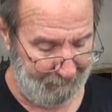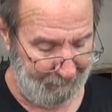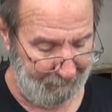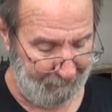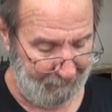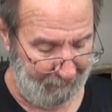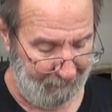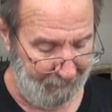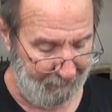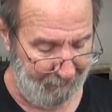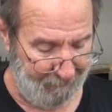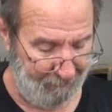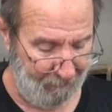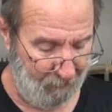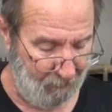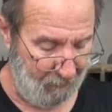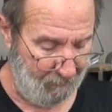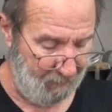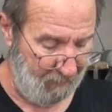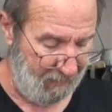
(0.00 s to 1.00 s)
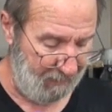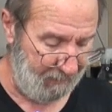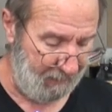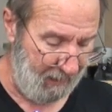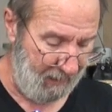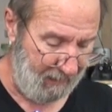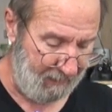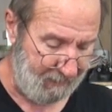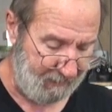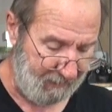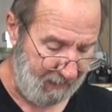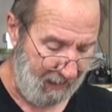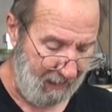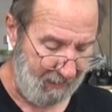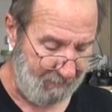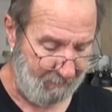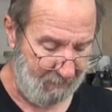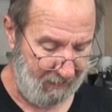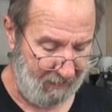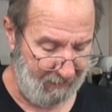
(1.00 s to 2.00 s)
uh, Henry Ford made that,
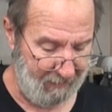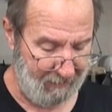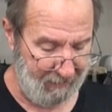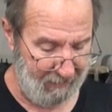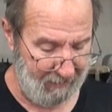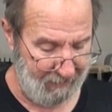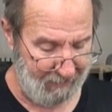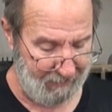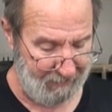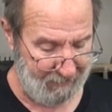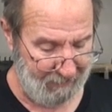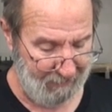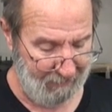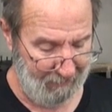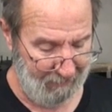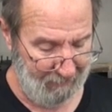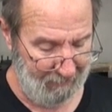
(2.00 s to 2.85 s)
Scat made this,